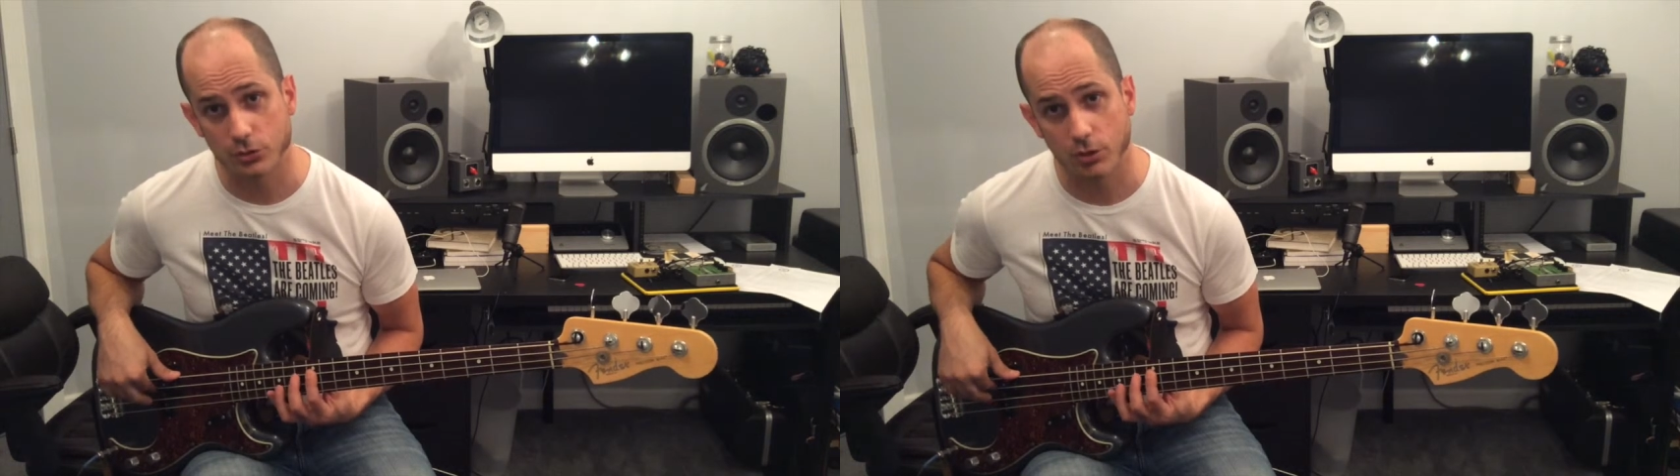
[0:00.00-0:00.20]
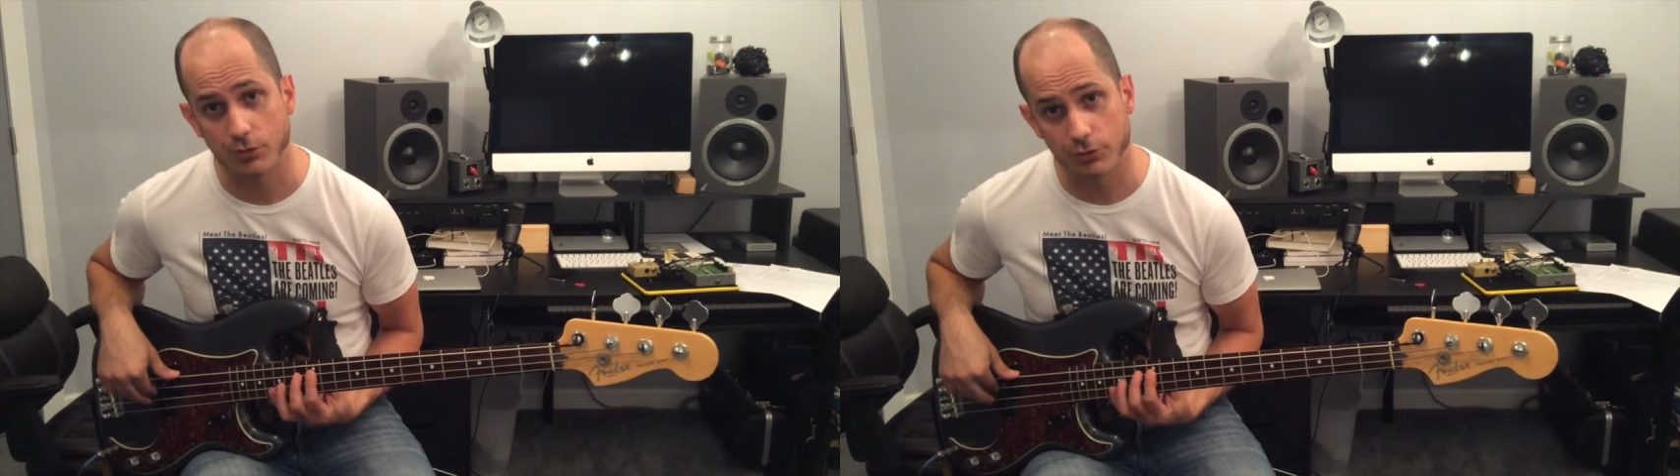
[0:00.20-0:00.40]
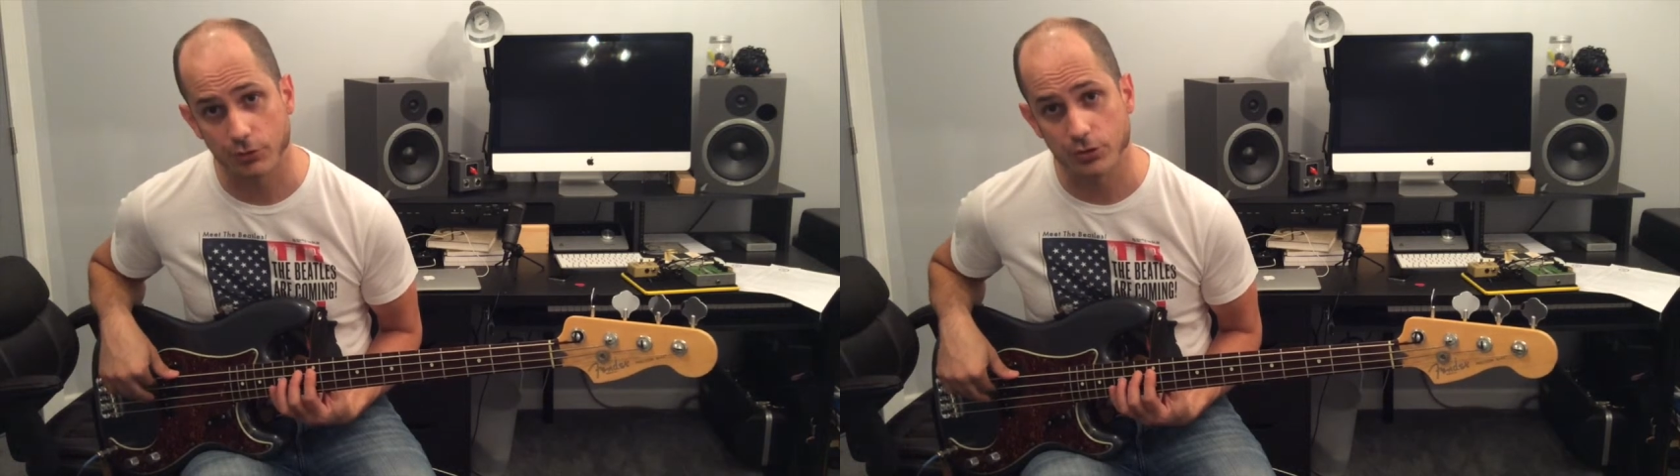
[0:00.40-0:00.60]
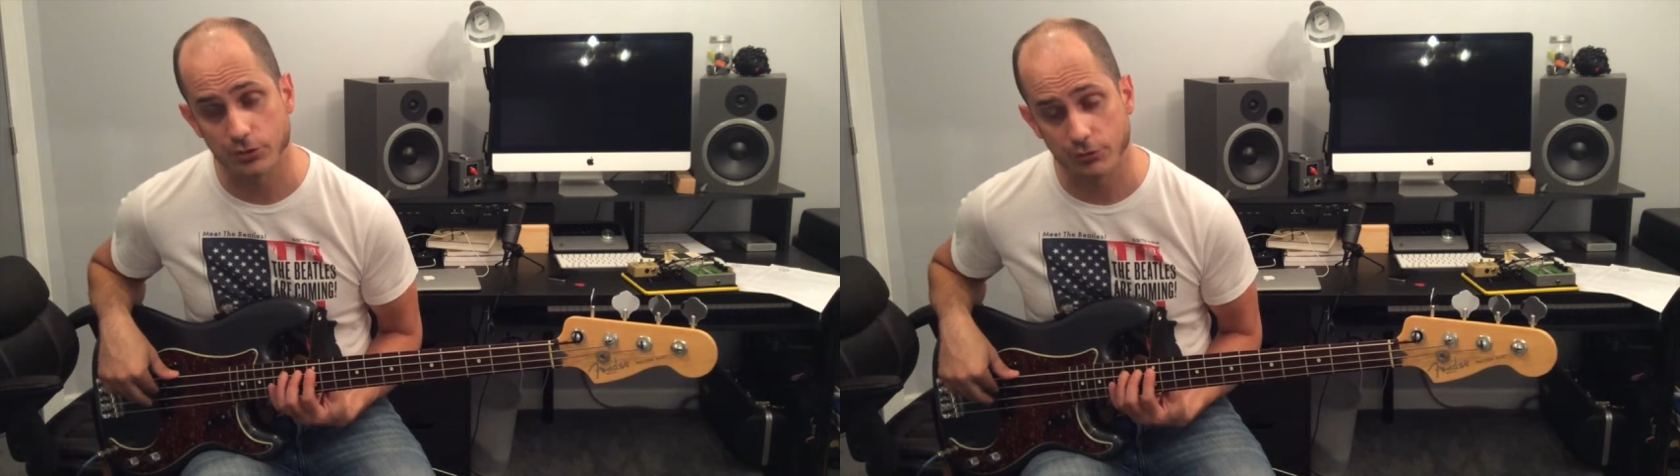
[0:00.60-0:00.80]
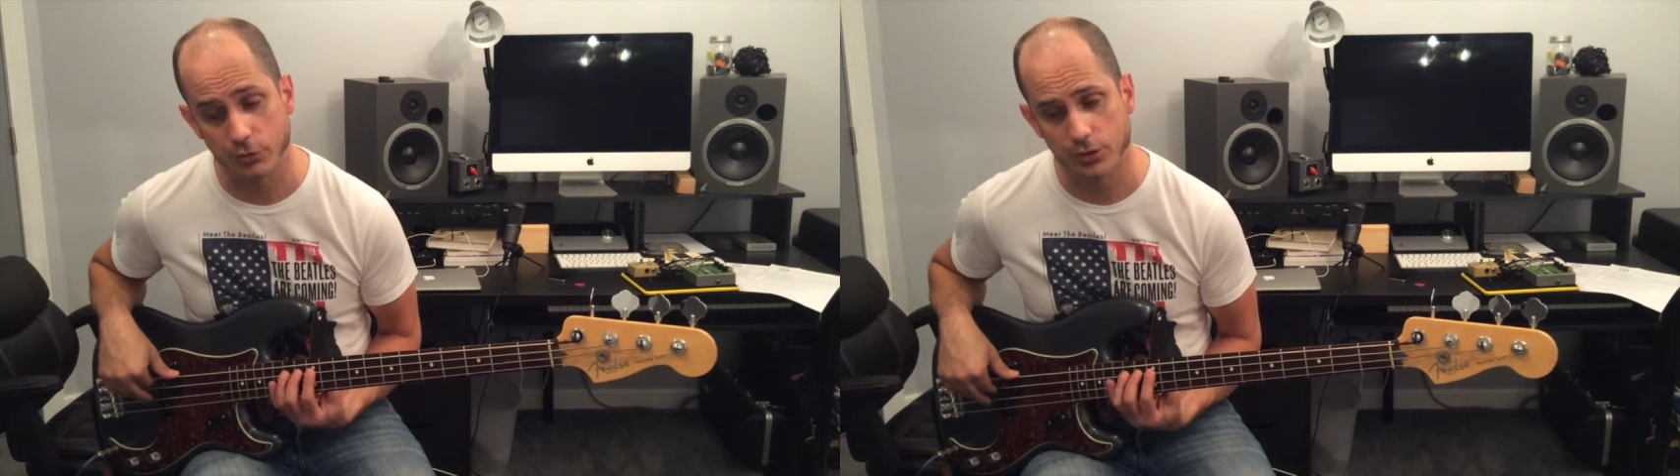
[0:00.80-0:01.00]
12,
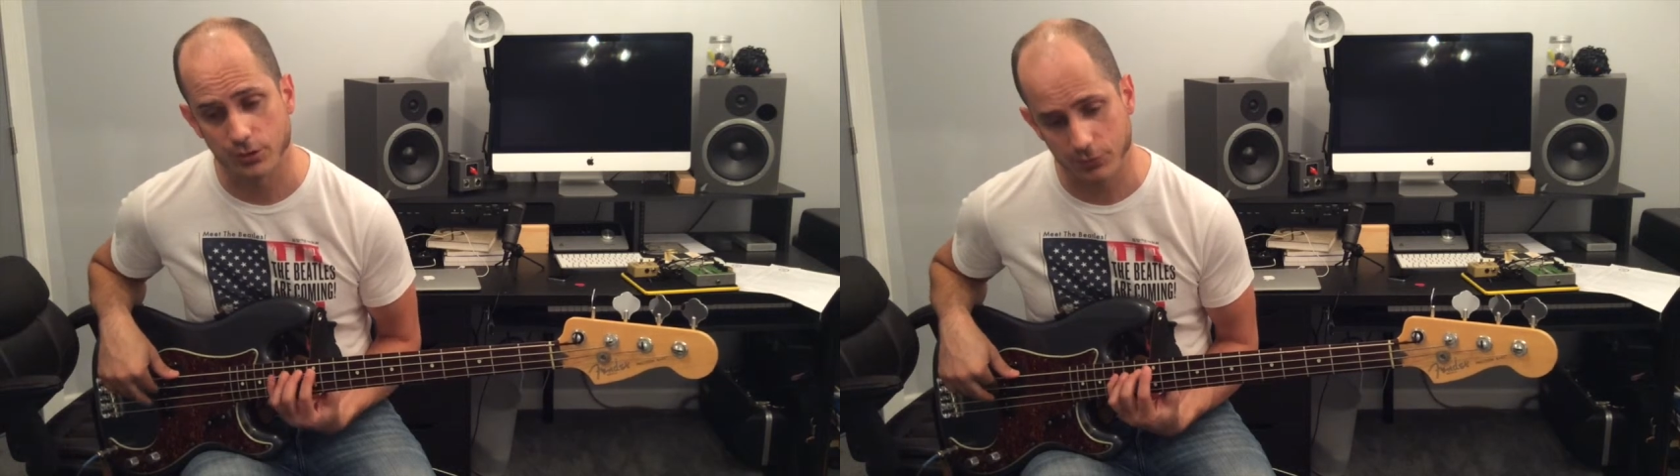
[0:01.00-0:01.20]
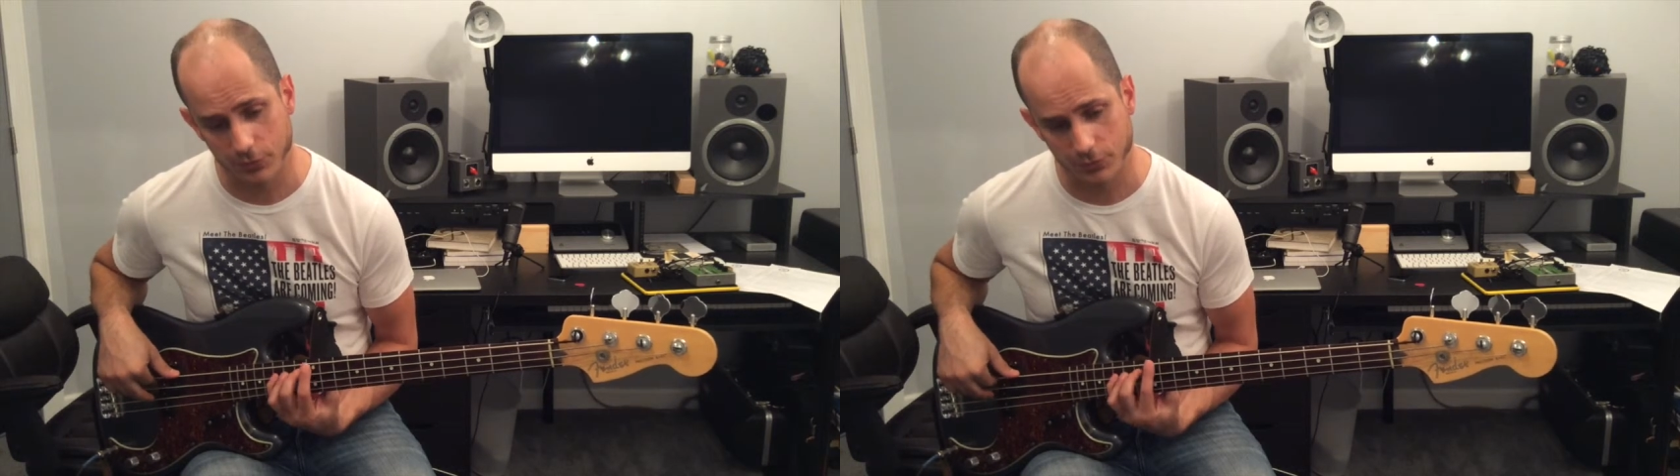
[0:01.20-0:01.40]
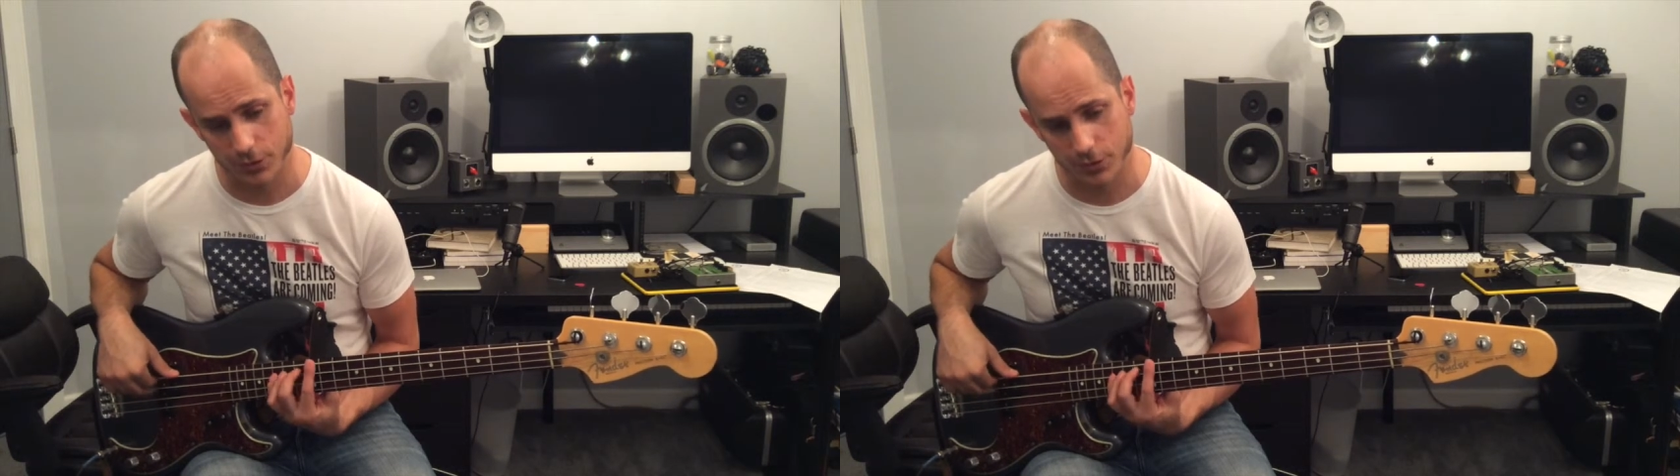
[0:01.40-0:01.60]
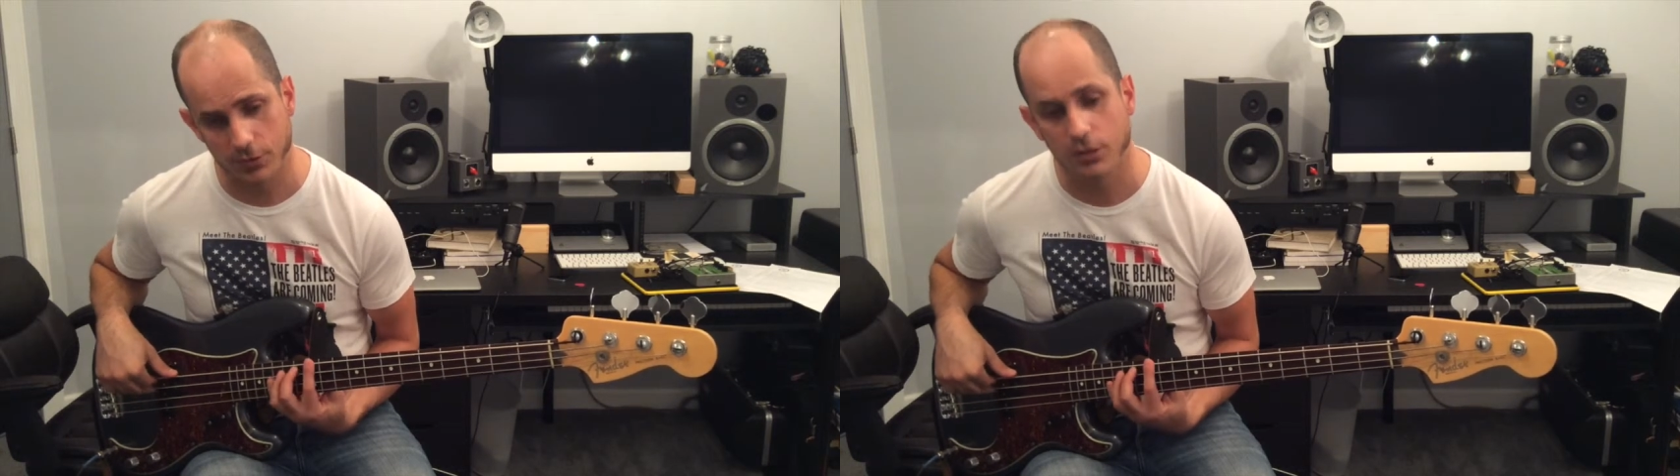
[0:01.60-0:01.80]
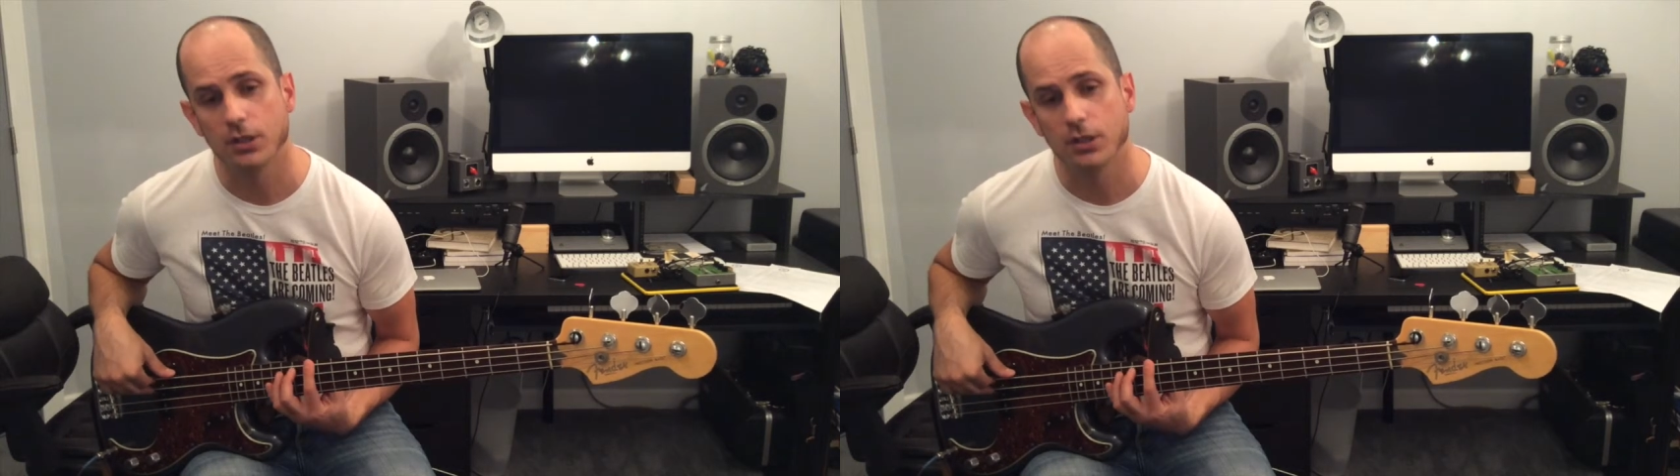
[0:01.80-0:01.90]
13, 14, 15,